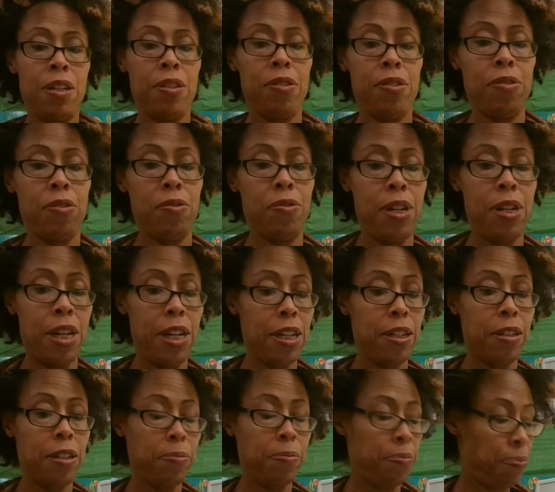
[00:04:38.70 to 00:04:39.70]
so
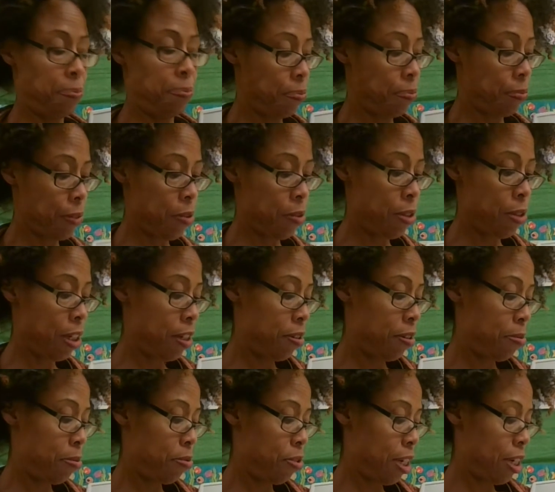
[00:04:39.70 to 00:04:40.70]
now we're going to
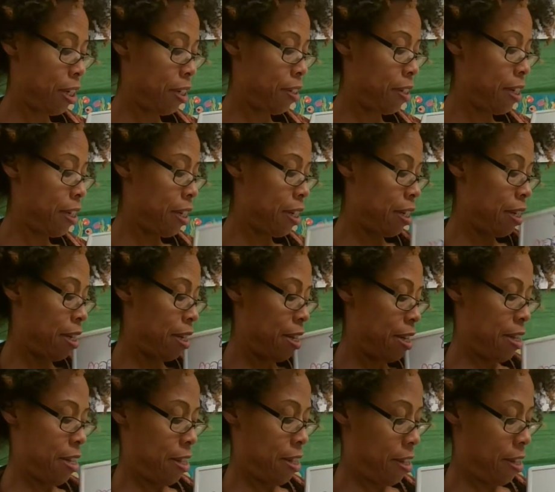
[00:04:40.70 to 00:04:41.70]
subtract 10.
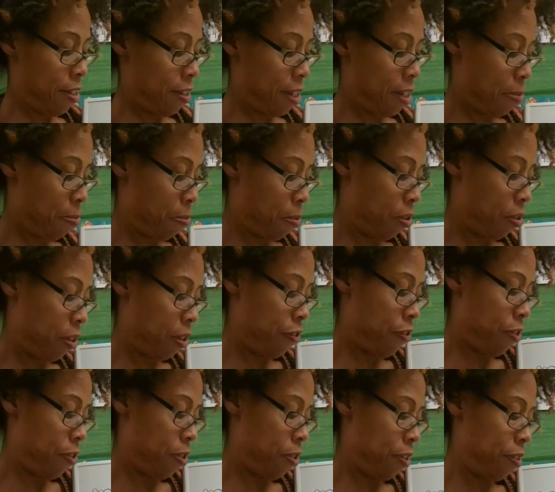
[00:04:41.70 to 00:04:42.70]
This time we're only
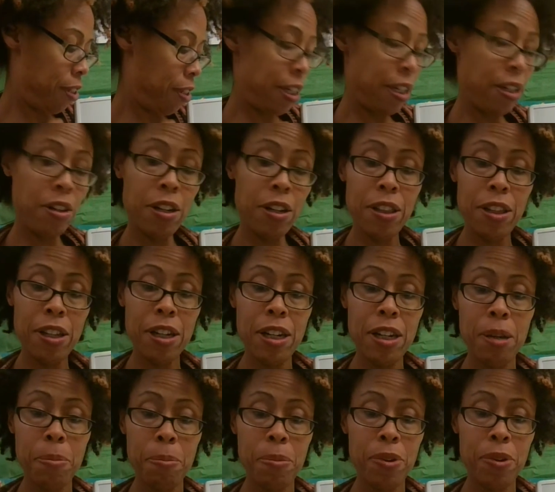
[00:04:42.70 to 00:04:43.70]
focusing on the
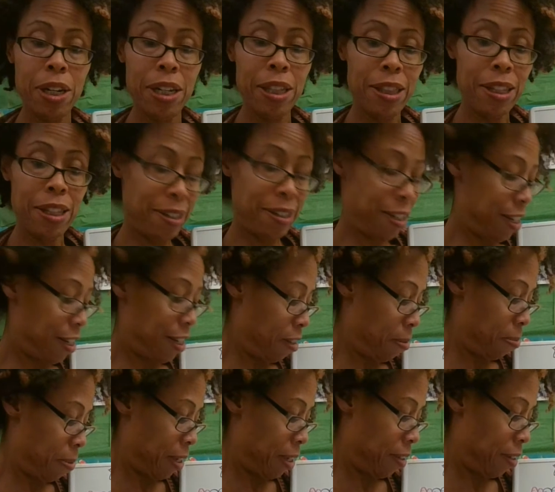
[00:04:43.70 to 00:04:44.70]
number in the tens
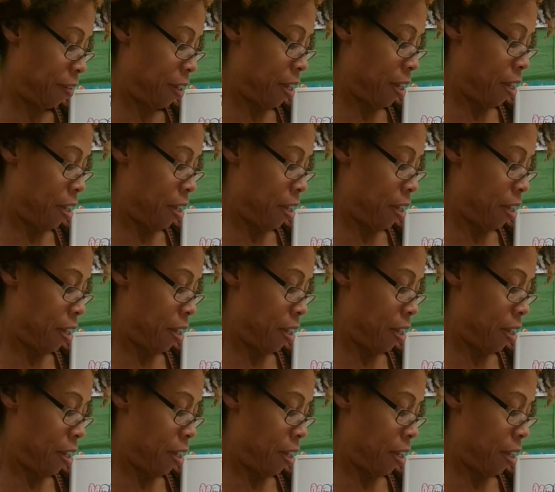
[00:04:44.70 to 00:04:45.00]
place.